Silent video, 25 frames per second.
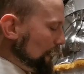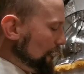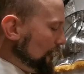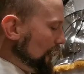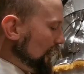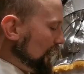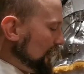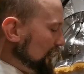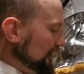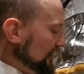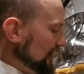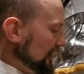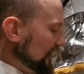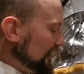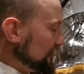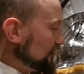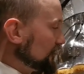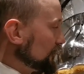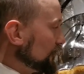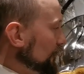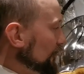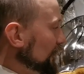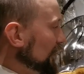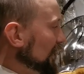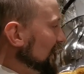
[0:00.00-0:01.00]
by the
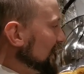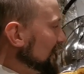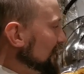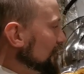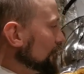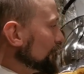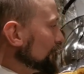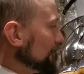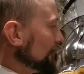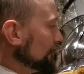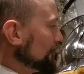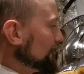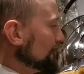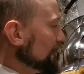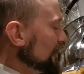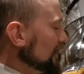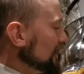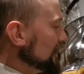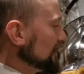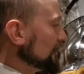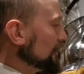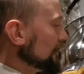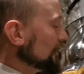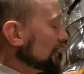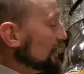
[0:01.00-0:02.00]
actual leg of the
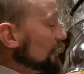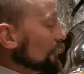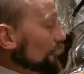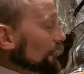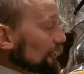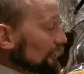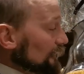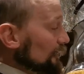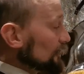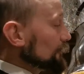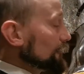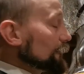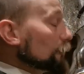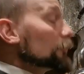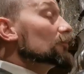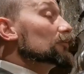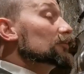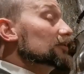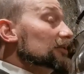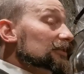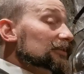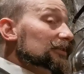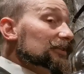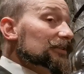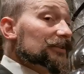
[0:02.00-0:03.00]
rider, which of
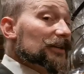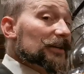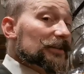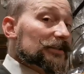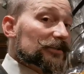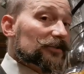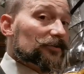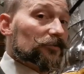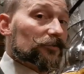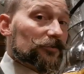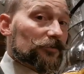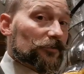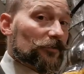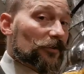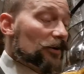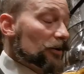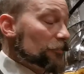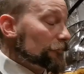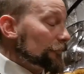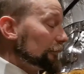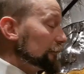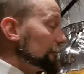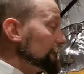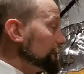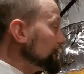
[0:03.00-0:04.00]
course in this case is also
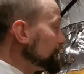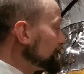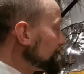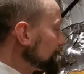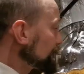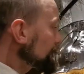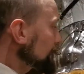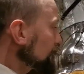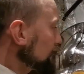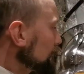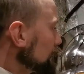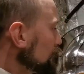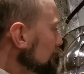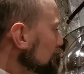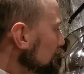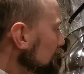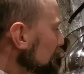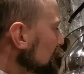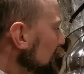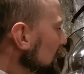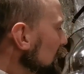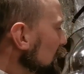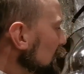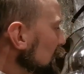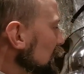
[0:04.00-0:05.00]
armored.
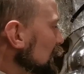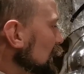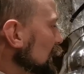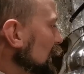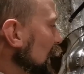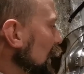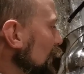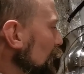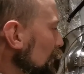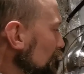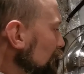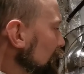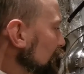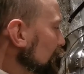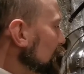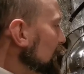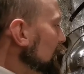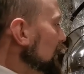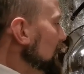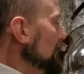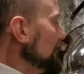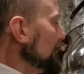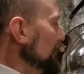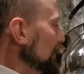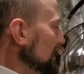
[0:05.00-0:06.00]

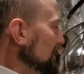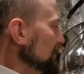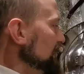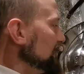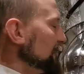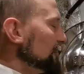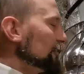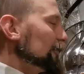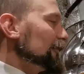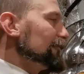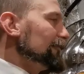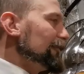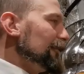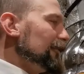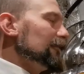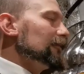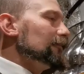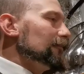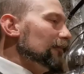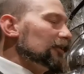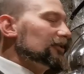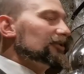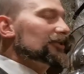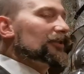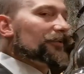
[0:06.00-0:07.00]
However, flan shards are very
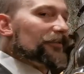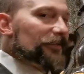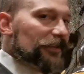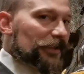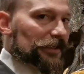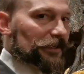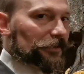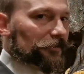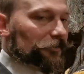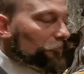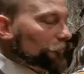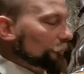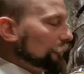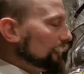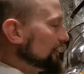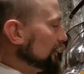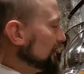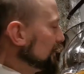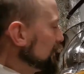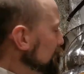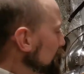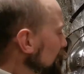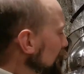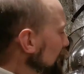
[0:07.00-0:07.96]
much a thing where there's